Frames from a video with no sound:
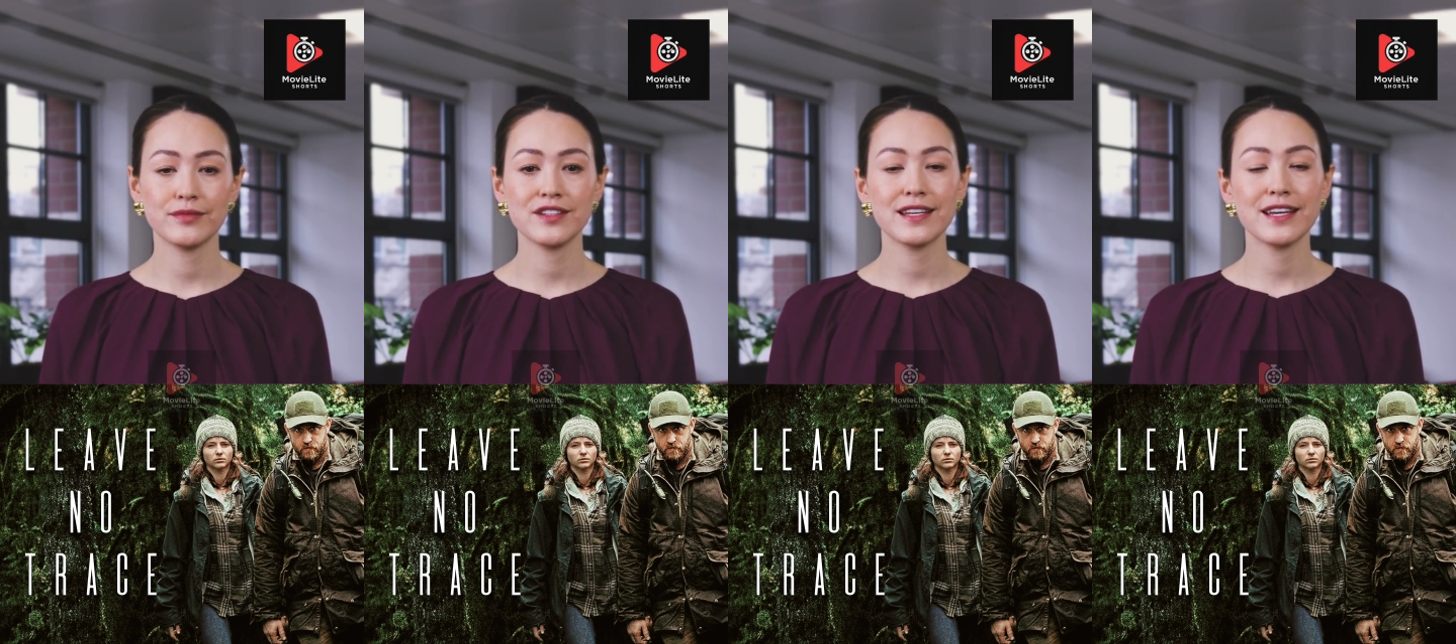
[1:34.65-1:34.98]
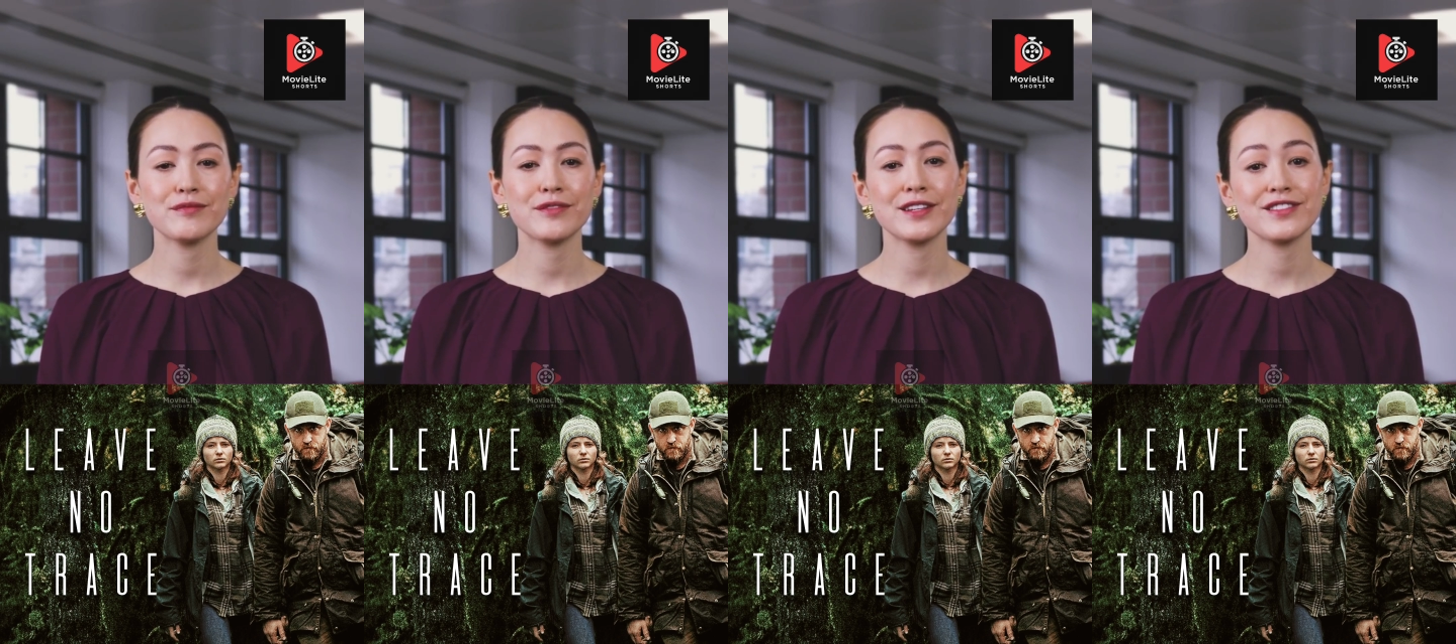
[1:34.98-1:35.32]
to
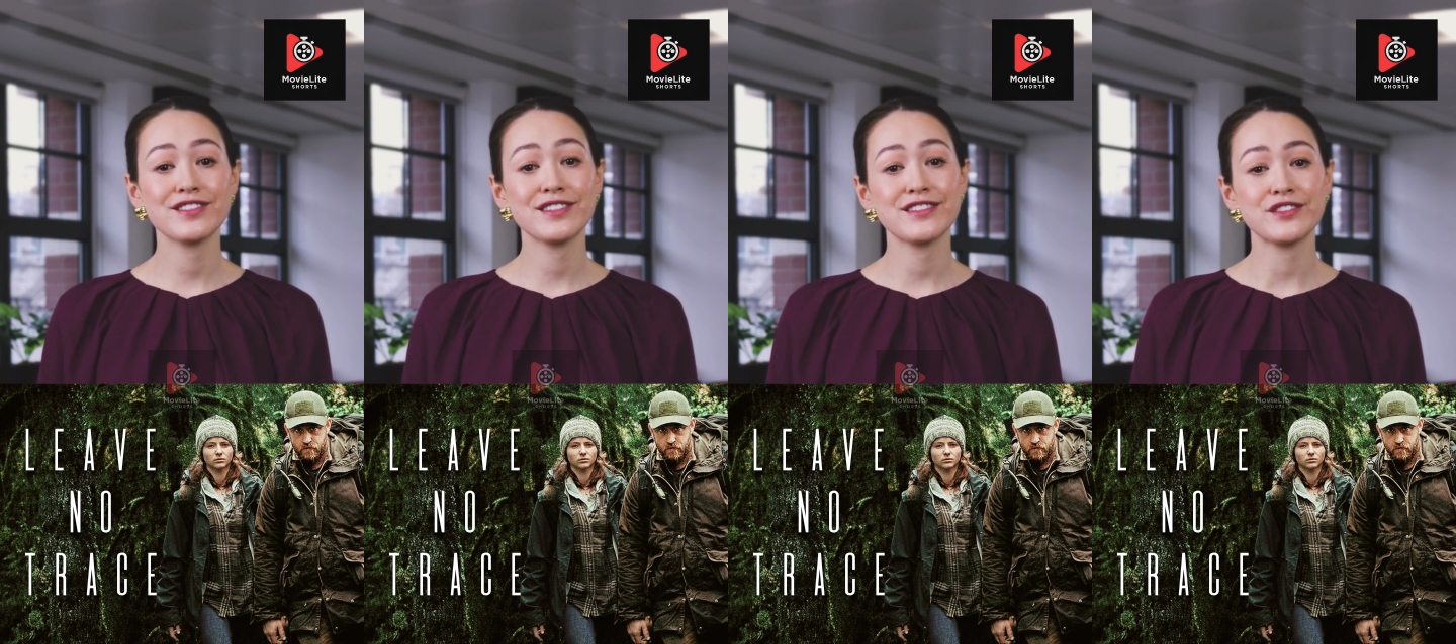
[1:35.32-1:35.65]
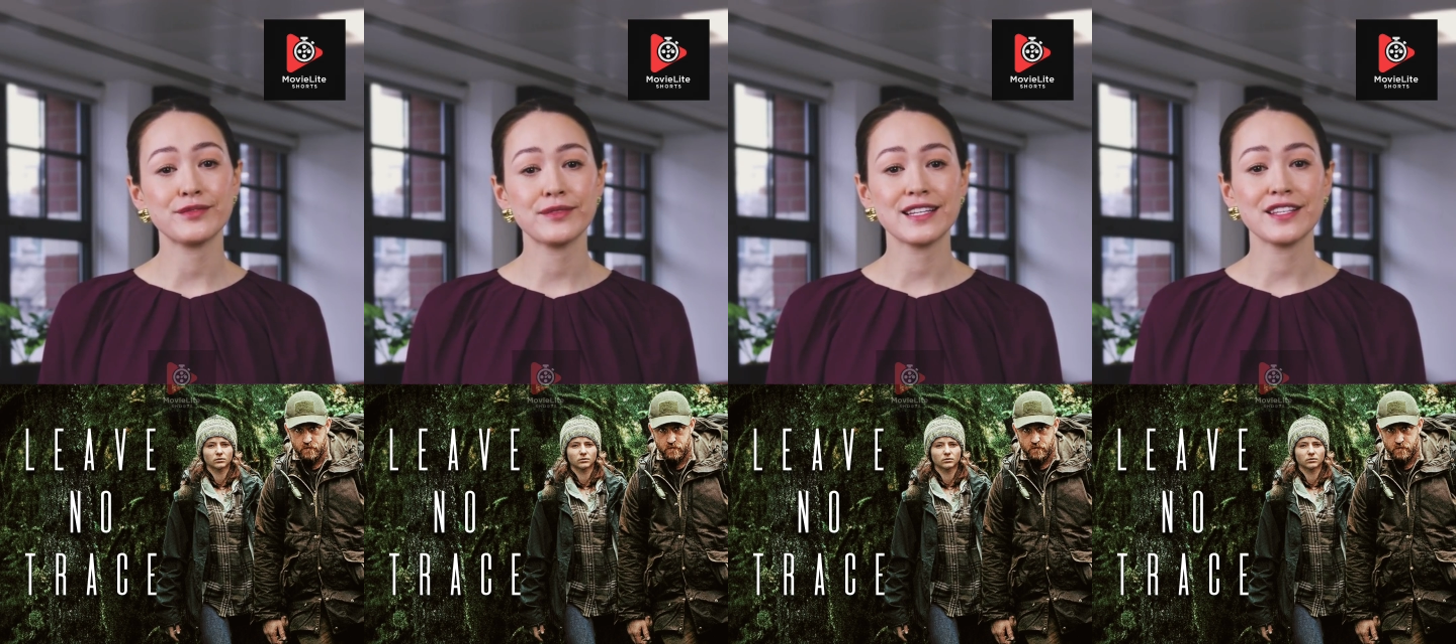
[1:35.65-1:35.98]
live in a
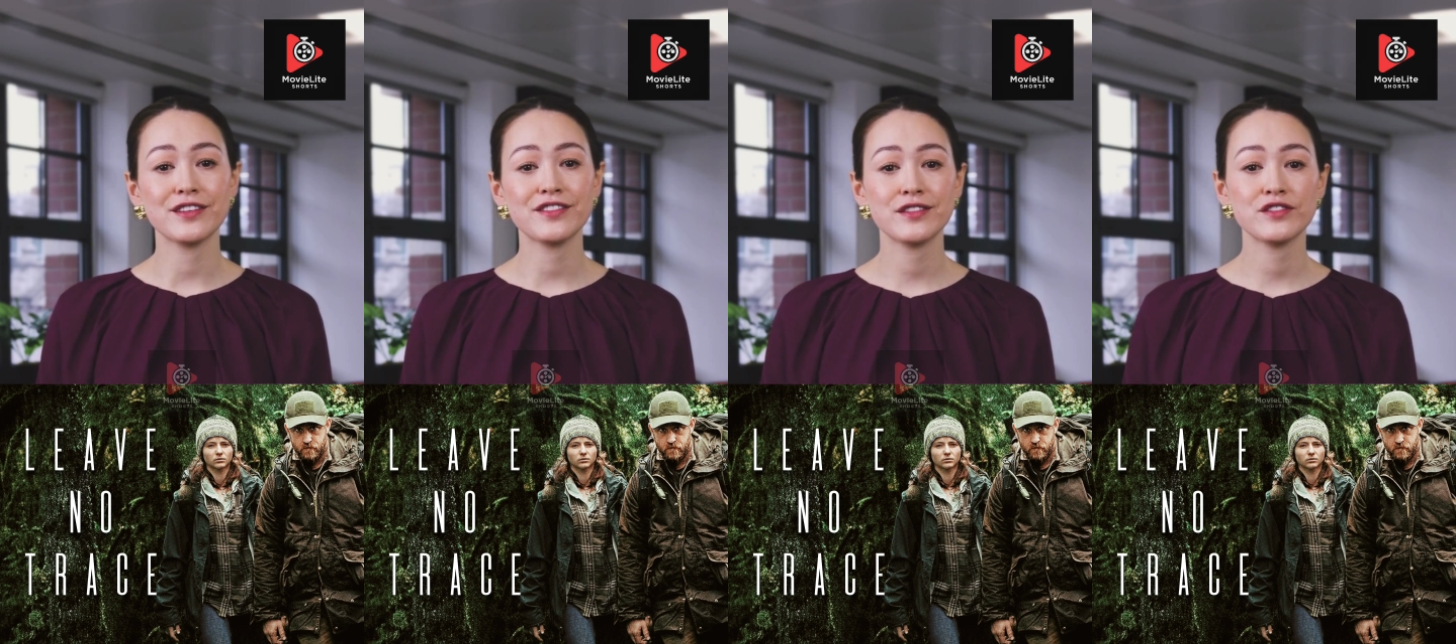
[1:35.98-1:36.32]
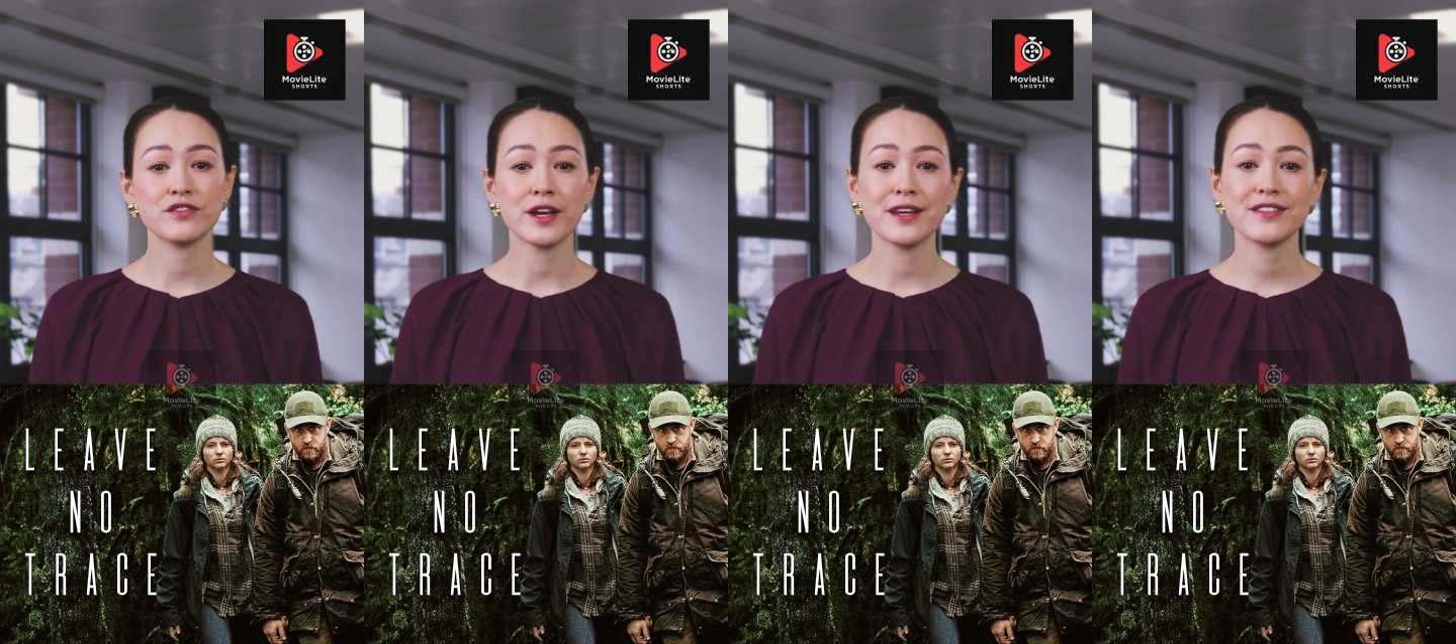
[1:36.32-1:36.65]
system he doesn't
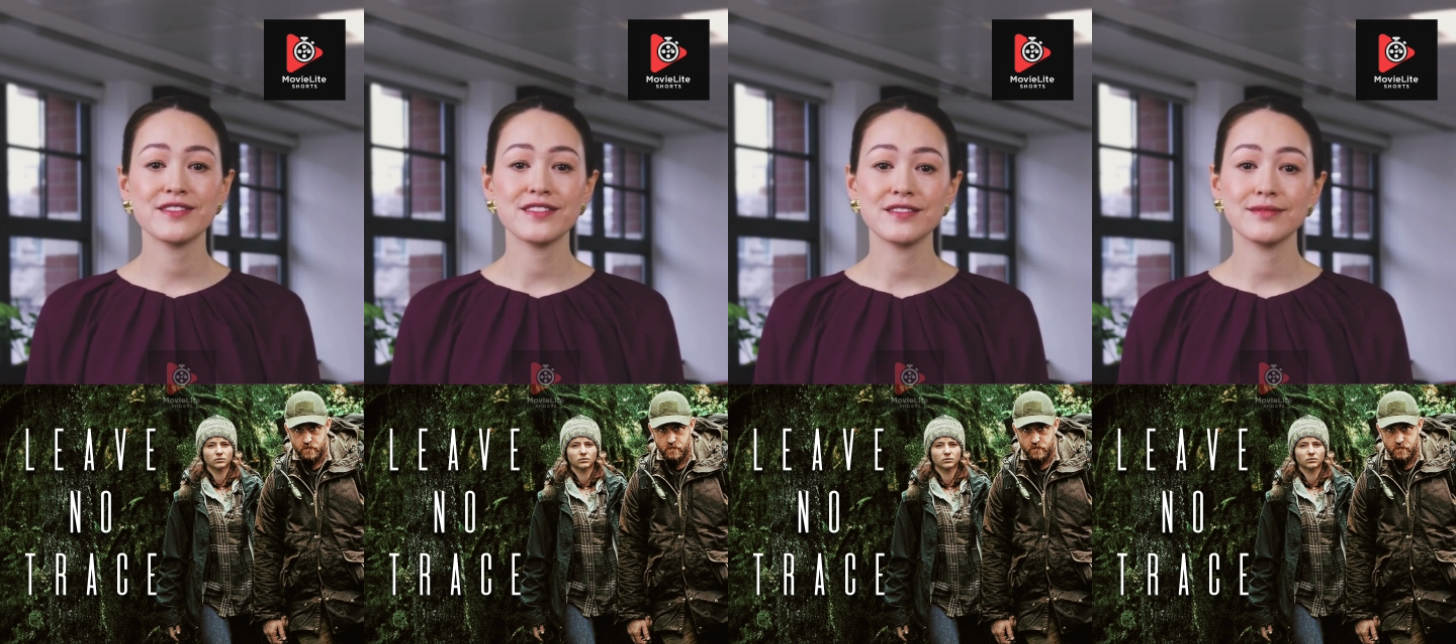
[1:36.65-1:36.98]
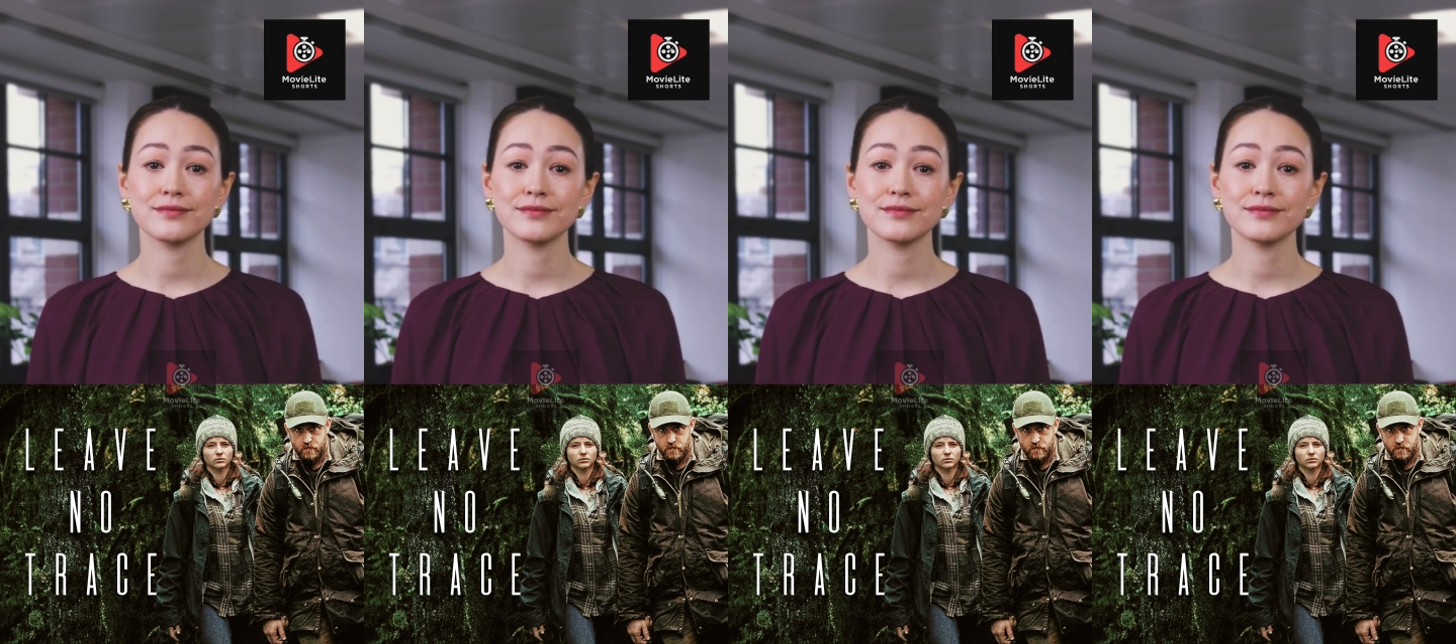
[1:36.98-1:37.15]
trust.